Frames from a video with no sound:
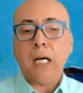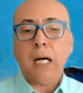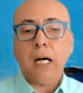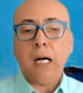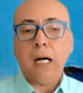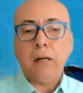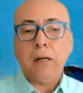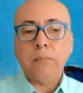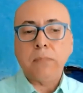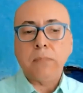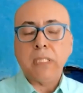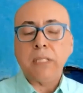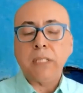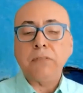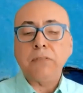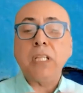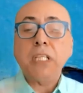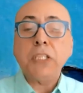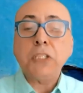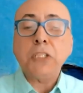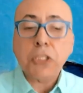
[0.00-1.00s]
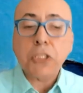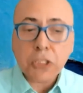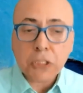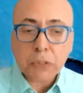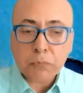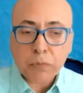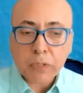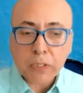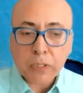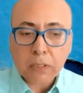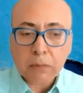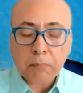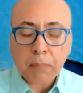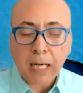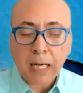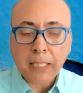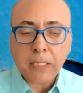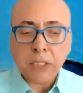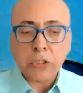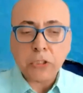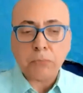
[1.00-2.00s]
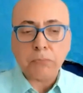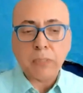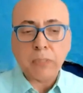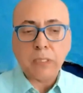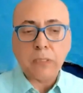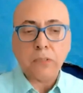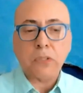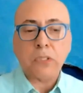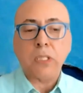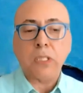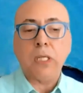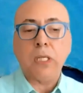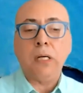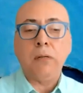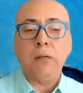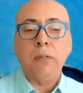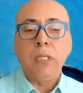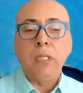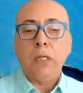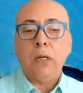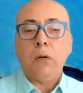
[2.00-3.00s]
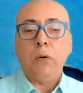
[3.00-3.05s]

um, their relationship with the management uh,